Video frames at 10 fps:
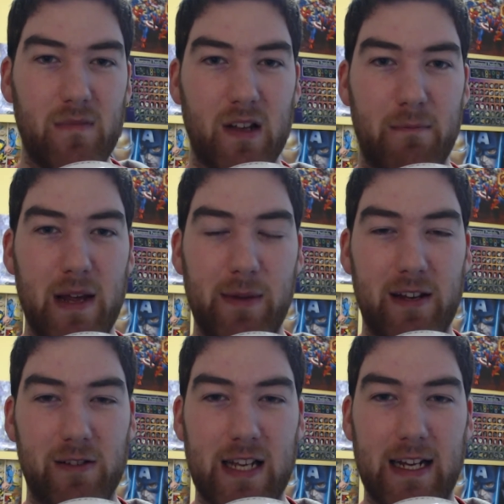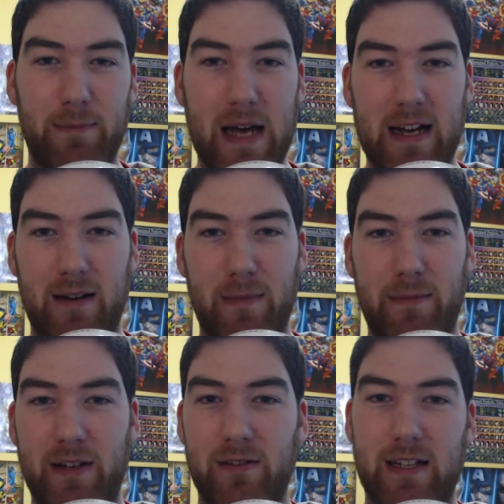maybe he'll take it back,
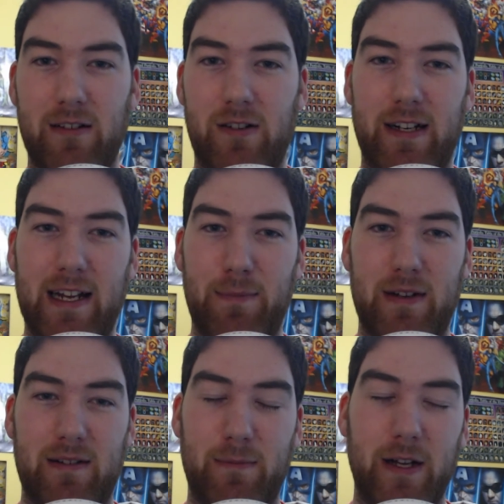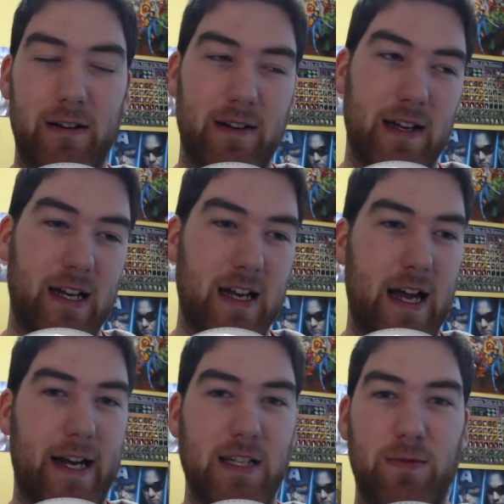maybe he'll tell her to keep it, but I
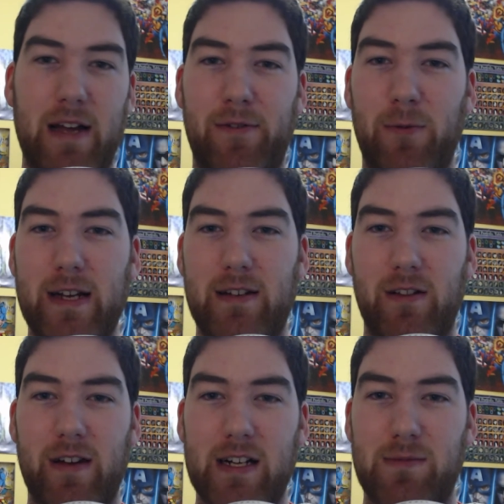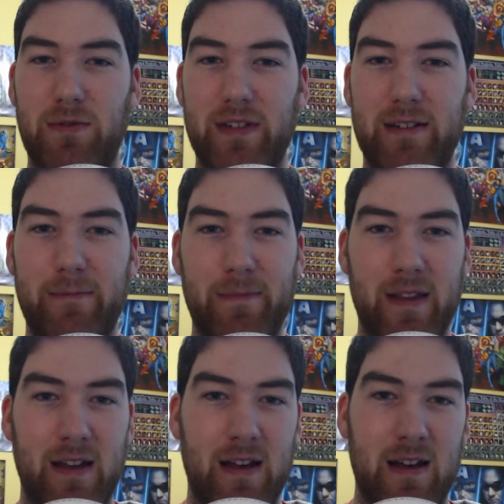guess we have to wait till the next movie.
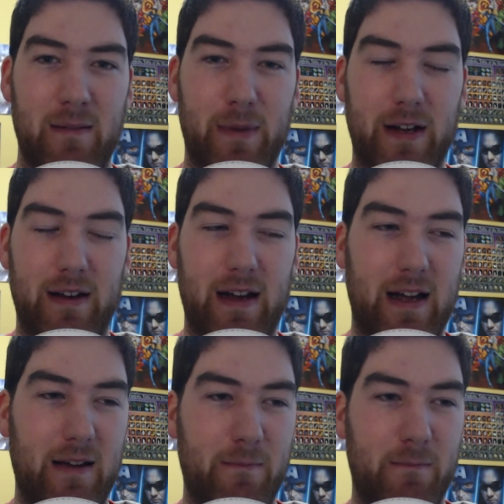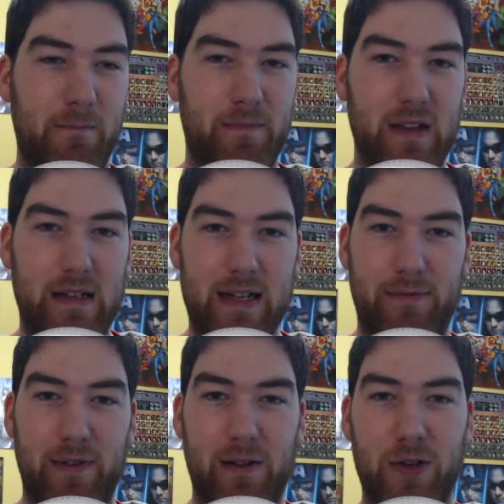But I'm
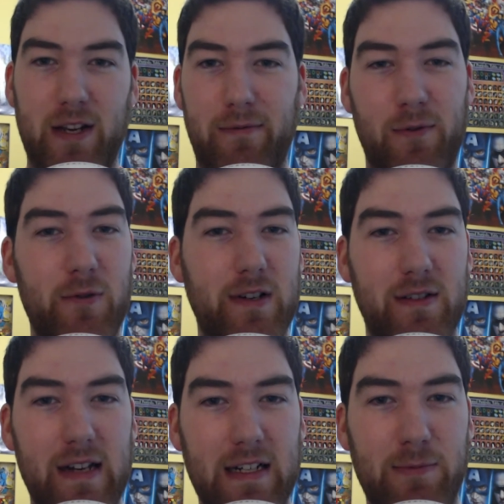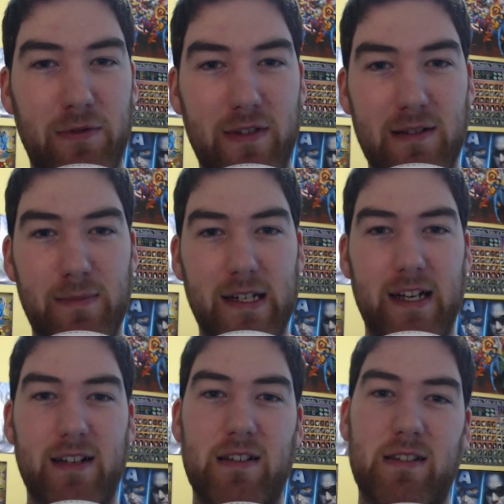definitely looking forward to the next movie
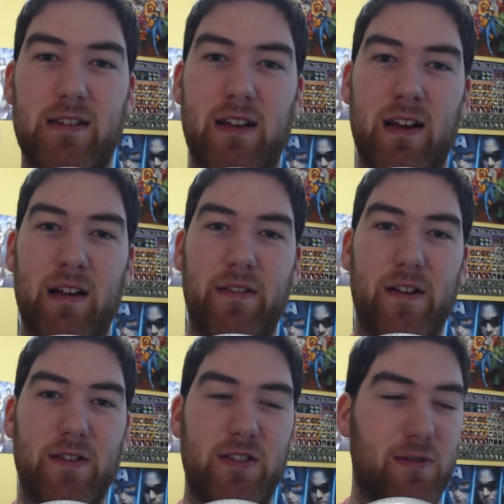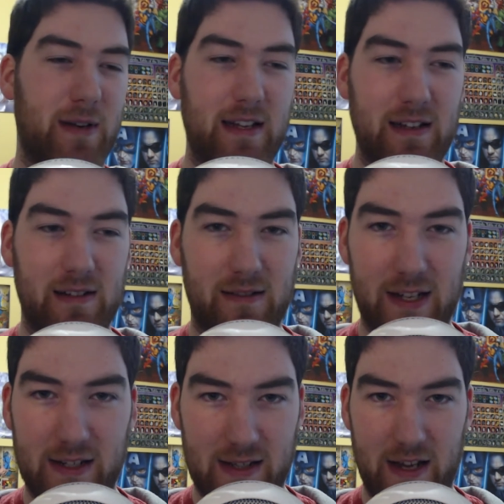because there's so many
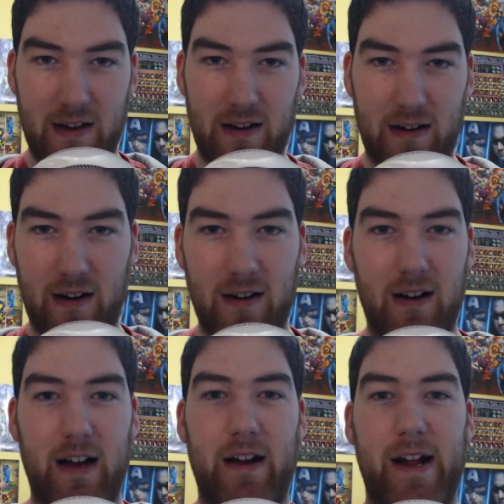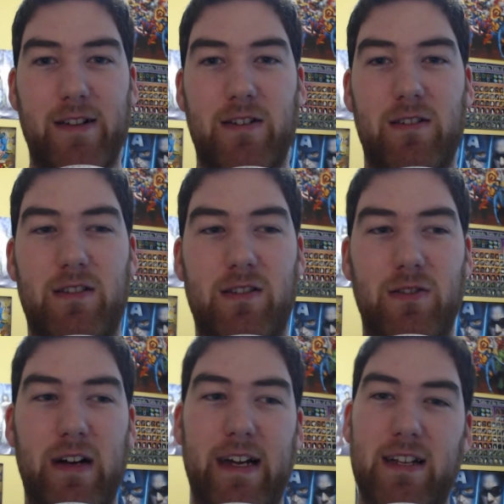things that are unanswered. So
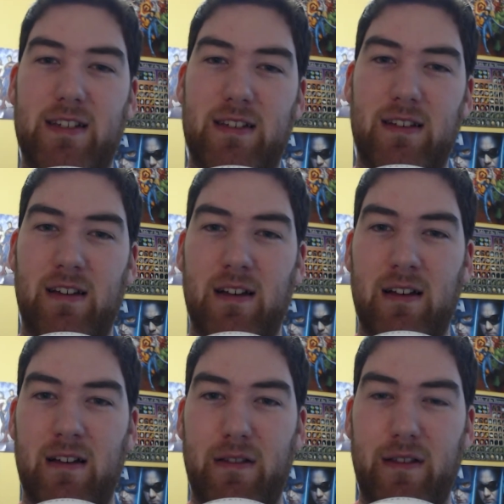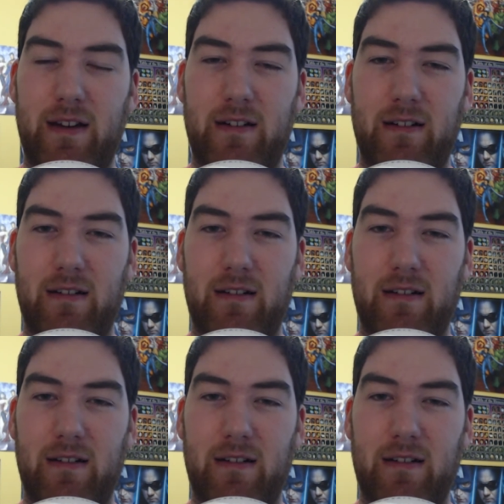I guess their